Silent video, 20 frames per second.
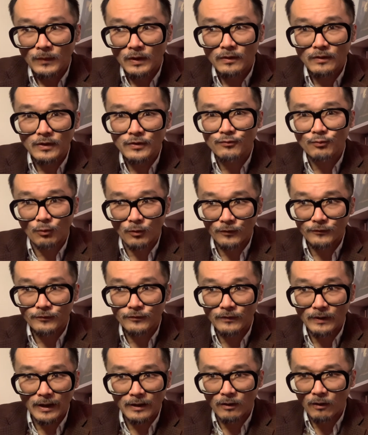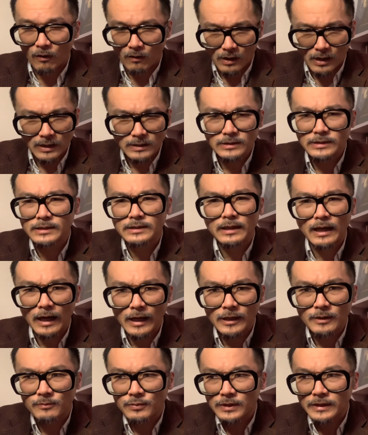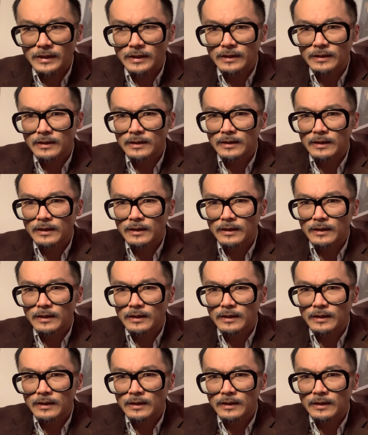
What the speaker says: these works that are undeniably